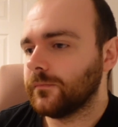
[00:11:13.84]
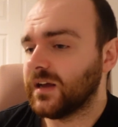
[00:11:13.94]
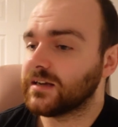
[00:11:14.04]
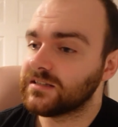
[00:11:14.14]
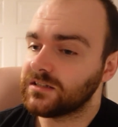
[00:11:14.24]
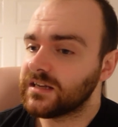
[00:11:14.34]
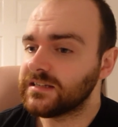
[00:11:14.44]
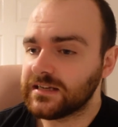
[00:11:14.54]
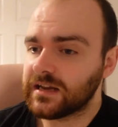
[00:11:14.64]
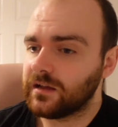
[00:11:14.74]
I can still
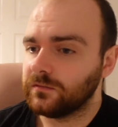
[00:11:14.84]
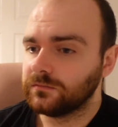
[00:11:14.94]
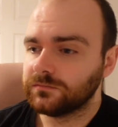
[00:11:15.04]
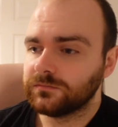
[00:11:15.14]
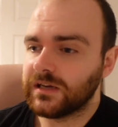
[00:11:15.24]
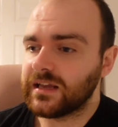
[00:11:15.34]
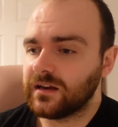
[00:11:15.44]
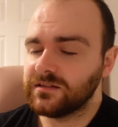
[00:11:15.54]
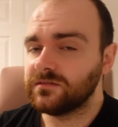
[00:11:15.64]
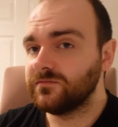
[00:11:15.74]
taste it now. And
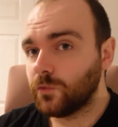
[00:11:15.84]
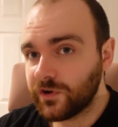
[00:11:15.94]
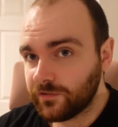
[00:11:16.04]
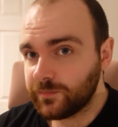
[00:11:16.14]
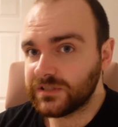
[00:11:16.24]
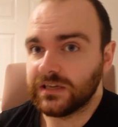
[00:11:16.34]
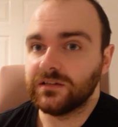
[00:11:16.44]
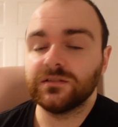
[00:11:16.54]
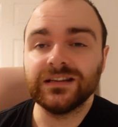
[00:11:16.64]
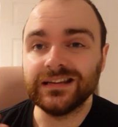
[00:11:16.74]
again, it's
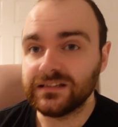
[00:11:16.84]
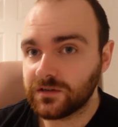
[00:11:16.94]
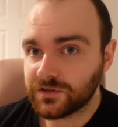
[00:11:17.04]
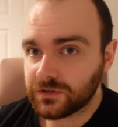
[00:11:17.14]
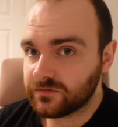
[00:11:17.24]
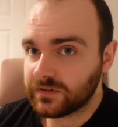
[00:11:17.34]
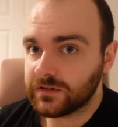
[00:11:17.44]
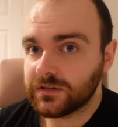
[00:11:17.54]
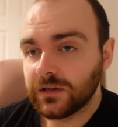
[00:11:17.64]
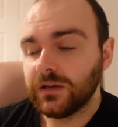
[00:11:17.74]
43%. It is non-chill
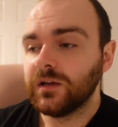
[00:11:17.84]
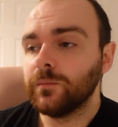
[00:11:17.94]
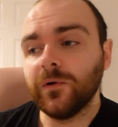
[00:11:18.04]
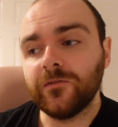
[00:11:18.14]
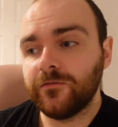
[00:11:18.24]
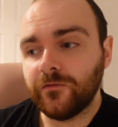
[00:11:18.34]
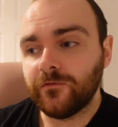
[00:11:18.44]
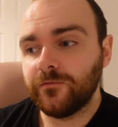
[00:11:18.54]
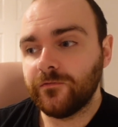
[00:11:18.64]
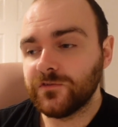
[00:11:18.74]
filtered, but
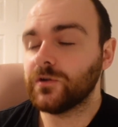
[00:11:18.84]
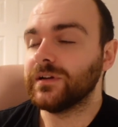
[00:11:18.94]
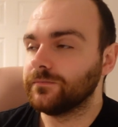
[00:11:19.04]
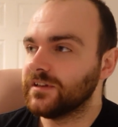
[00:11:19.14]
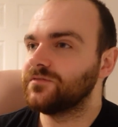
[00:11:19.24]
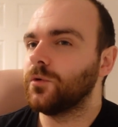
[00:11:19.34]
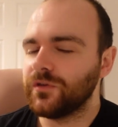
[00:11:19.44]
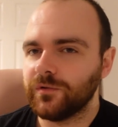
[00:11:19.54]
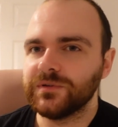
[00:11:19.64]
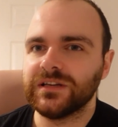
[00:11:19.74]
sorry, it's
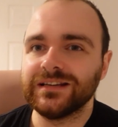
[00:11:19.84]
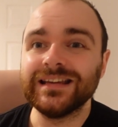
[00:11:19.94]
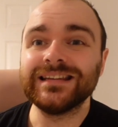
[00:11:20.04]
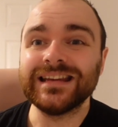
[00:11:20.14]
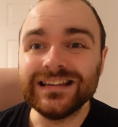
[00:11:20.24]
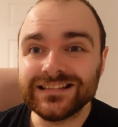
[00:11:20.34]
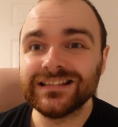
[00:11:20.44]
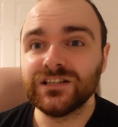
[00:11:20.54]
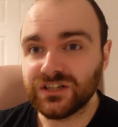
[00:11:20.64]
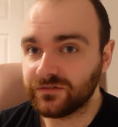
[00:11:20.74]
43%. It
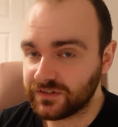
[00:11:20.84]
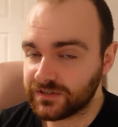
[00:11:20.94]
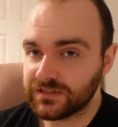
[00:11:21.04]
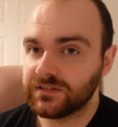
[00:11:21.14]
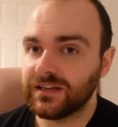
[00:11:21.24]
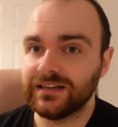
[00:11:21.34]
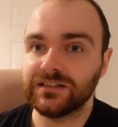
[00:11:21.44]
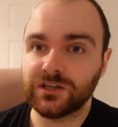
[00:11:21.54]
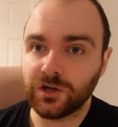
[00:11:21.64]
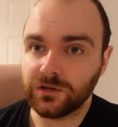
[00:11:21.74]
is chill filtered and it's
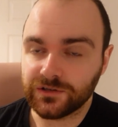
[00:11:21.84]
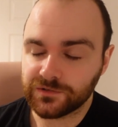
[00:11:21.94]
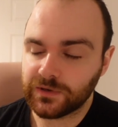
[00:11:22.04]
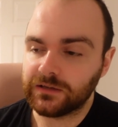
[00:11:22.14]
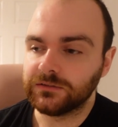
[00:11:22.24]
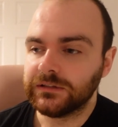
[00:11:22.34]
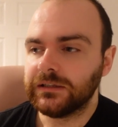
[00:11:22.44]
coloured as well.